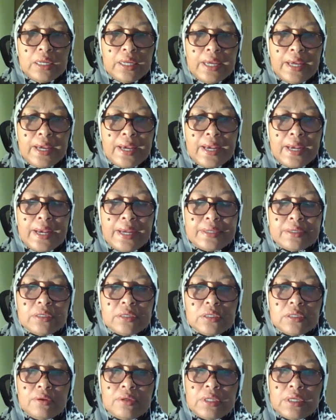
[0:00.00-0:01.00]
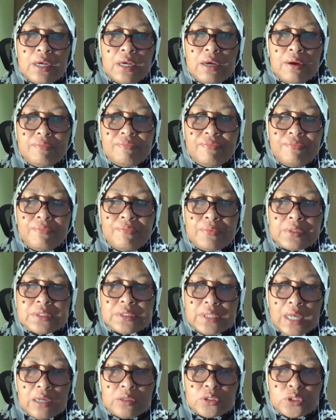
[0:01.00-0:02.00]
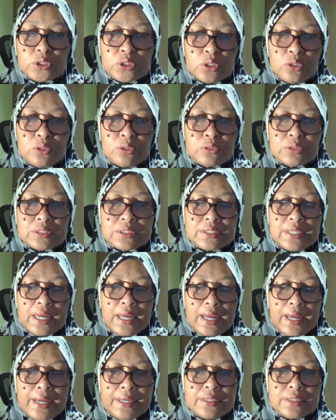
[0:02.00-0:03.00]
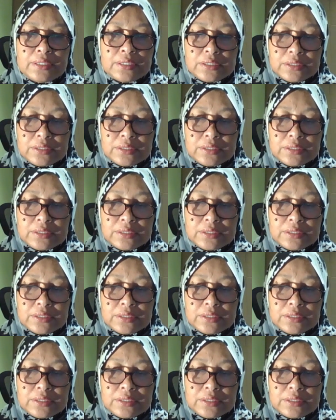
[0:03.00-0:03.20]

And their results shows that